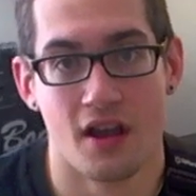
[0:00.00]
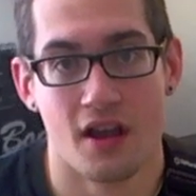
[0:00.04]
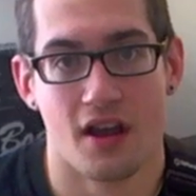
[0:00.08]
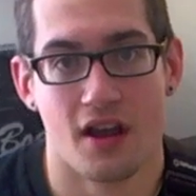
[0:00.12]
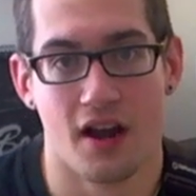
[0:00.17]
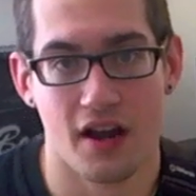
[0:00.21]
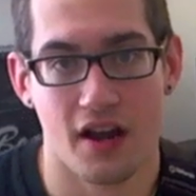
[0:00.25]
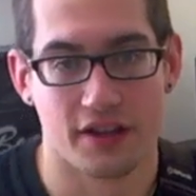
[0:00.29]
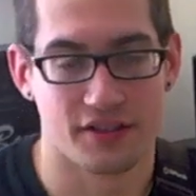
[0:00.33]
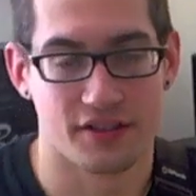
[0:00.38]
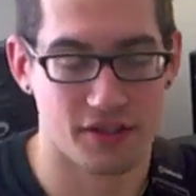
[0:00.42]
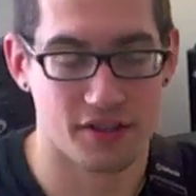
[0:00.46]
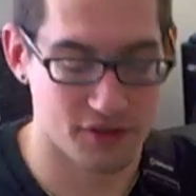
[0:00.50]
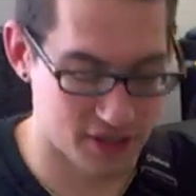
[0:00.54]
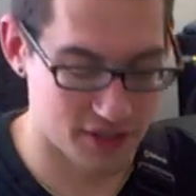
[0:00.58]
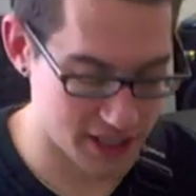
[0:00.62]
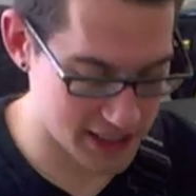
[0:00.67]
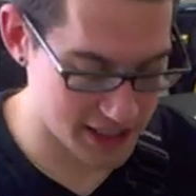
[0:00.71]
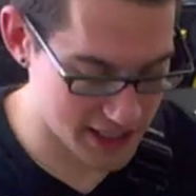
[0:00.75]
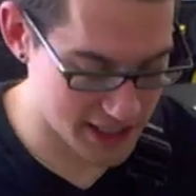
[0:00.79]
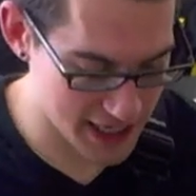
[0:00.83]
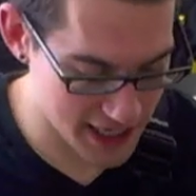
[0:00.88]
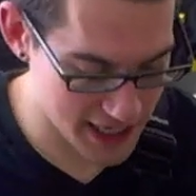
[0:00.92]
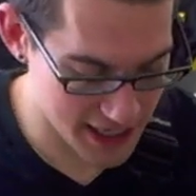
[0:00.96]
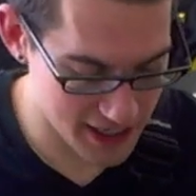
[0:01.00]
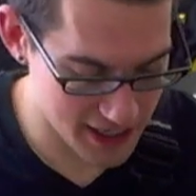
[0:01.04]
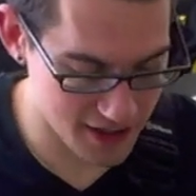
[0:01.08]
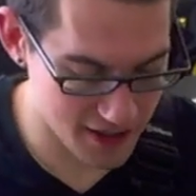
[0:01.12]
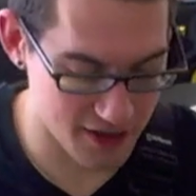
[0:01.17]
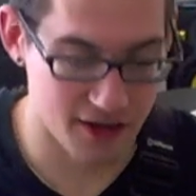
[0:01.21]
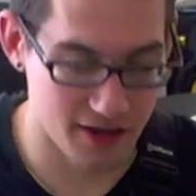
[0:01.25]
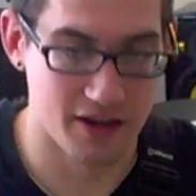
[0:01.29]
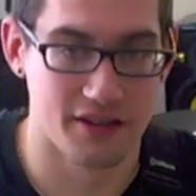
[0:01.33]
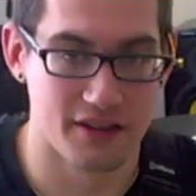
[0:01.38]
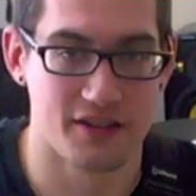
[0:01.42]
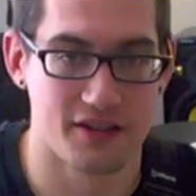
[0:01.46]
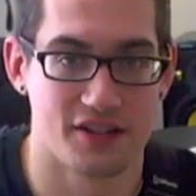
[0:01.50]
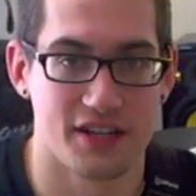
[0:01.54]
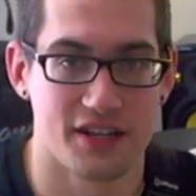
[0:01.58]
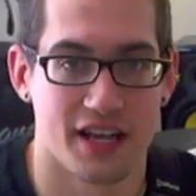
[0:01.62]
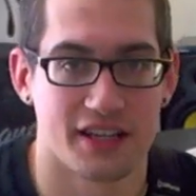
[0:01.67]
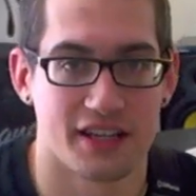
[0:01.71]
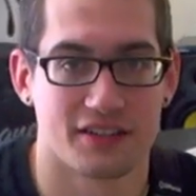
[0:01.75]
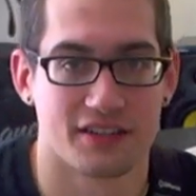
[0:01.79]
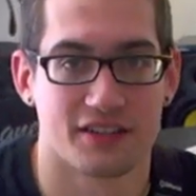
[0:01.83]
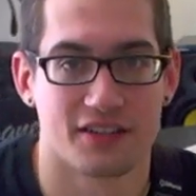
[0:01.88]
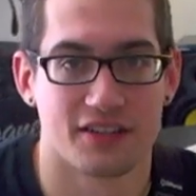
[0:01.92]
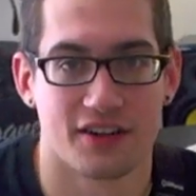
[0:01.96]
Alright, so today on the
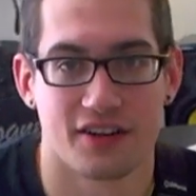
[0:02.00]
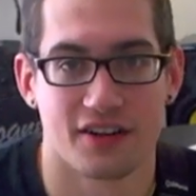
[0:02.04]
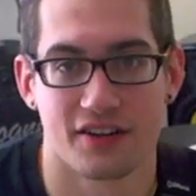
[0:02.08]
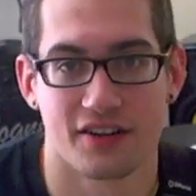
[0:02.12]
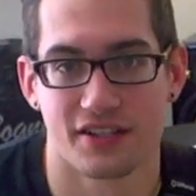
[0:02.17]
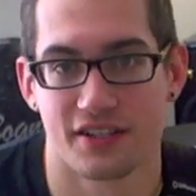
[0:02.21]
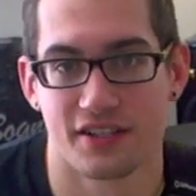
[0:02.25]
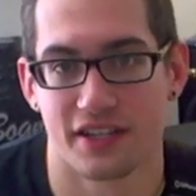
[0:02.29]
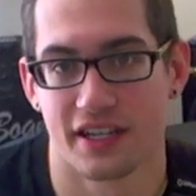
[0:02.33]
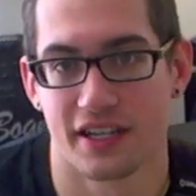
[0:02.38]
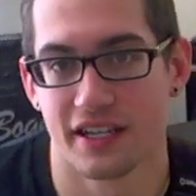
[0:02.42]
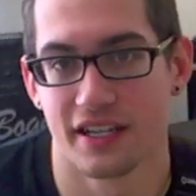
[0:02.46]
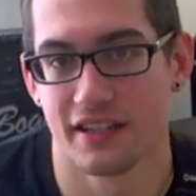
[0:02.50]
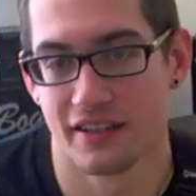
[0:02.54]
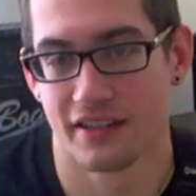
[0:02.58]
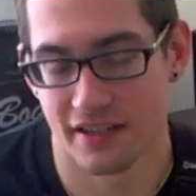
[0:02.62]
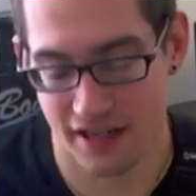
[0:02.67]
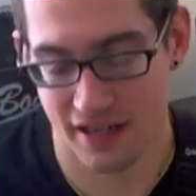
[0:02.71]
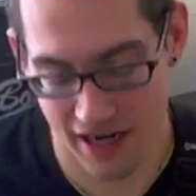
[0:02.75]
jazz guitar site,